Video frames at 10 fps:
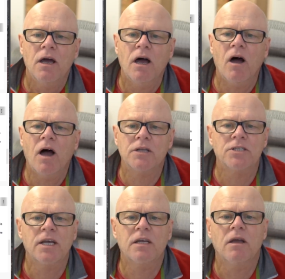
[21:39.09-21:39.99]

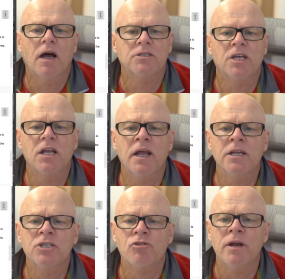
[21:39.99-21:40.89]

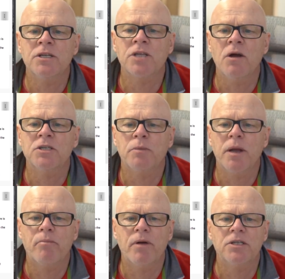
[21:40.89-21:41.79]
Articulating screen is going to
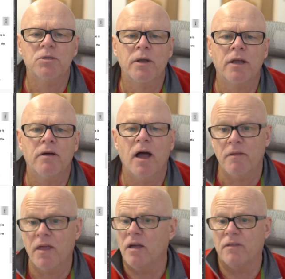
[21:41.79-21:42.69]
be a bread swinger.